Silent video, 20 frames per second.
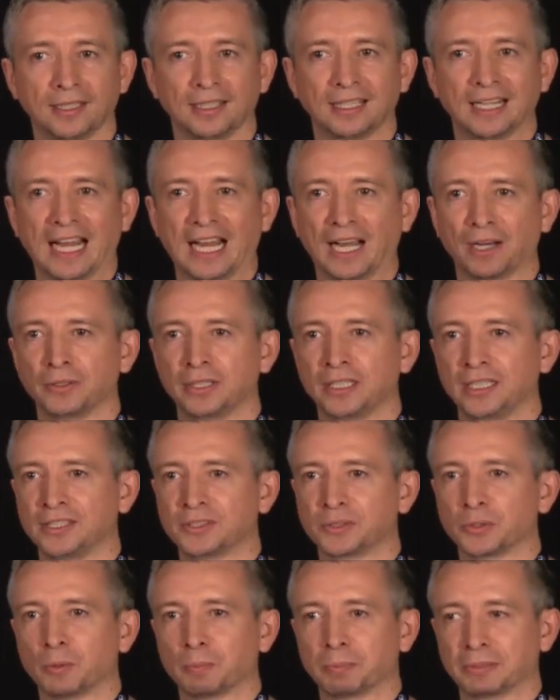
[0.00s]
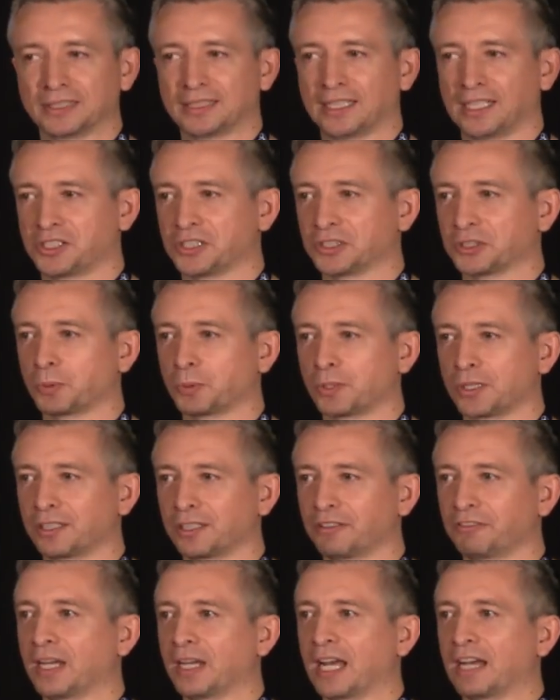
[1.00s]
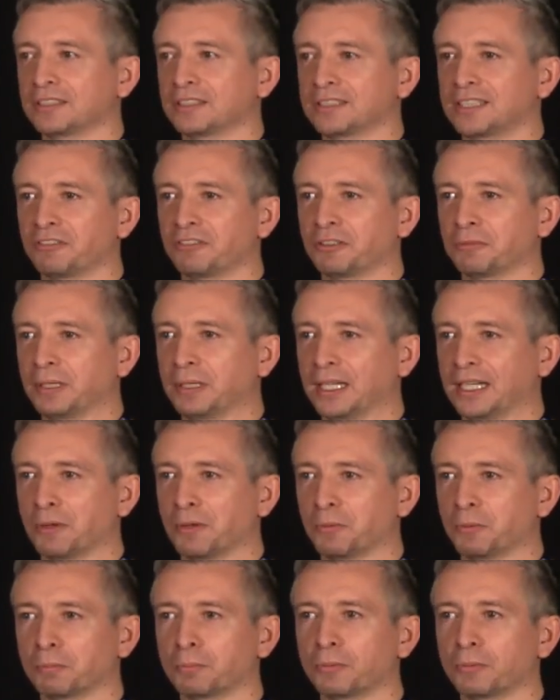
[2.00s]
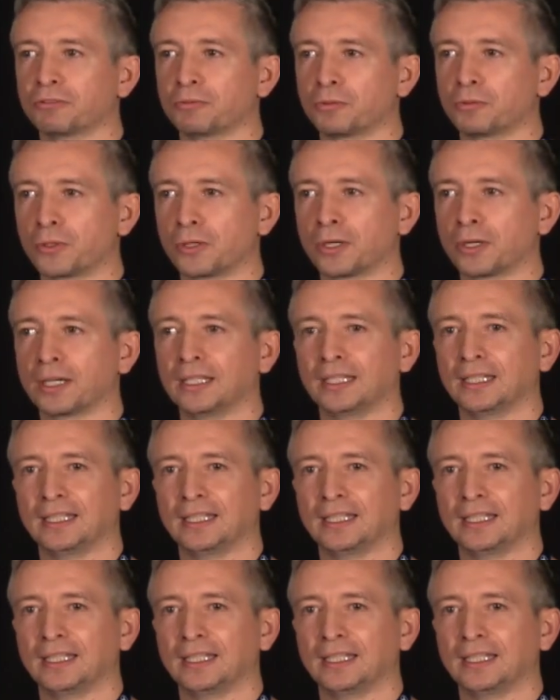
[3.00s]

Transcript: How these open sessions work, if you haven't ever been at one before,